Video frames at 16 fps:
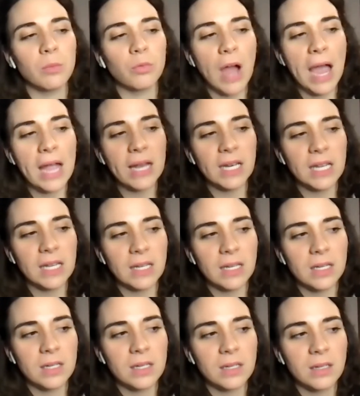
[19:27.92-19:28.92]
I'm
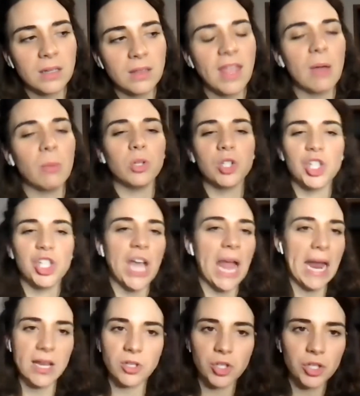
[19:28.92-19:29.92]
writing, they will
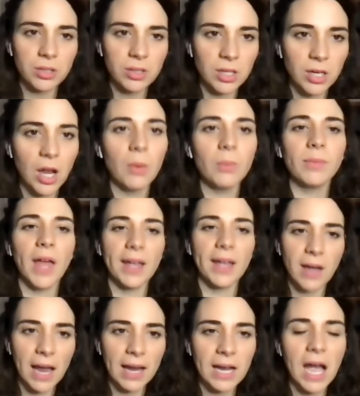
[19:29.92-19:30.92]
change, you know,
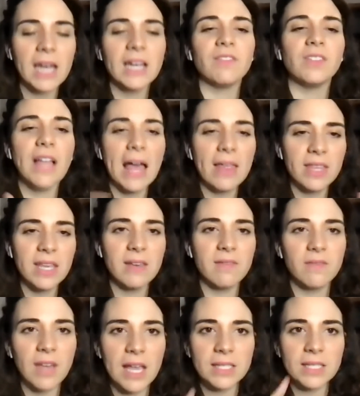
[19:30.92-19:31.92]
like I kind of let the
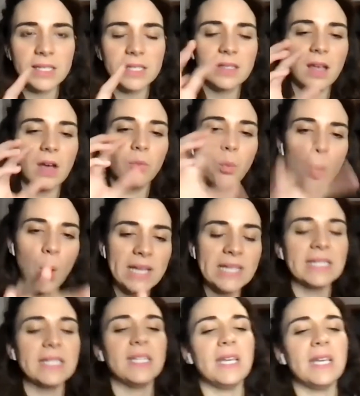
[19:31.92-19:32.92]
events of
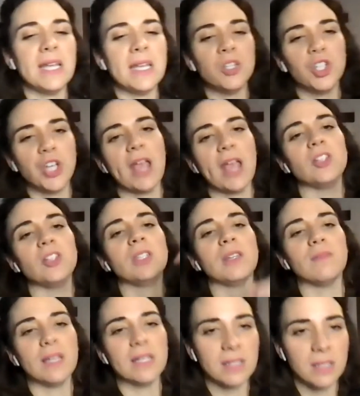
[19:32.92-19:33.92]
one scene change the
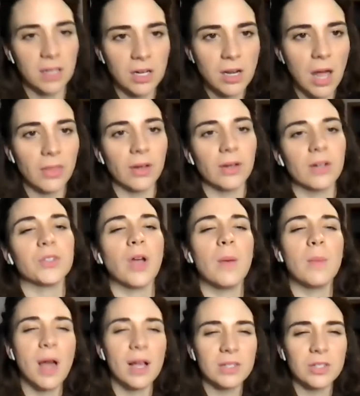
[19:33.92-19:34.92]
events in another. So
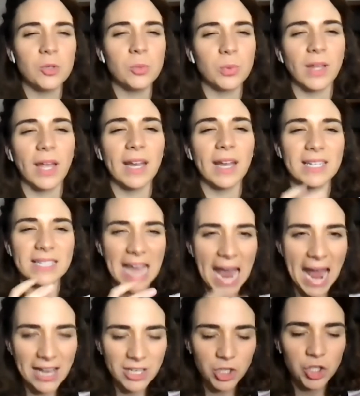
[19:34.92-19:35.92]
I'm not super like
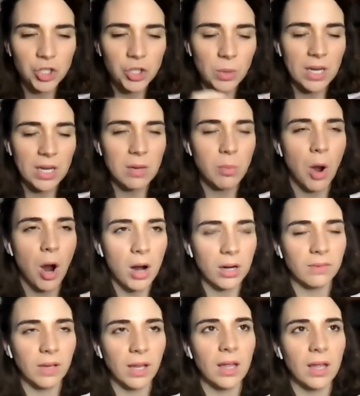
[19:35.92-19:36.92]
attached to any
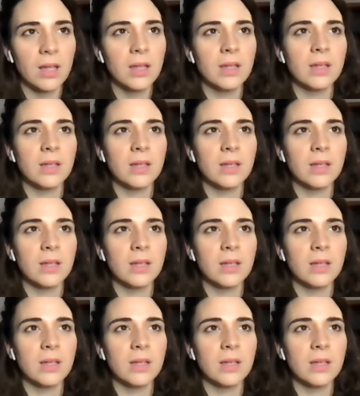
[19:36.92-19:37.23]
part of it,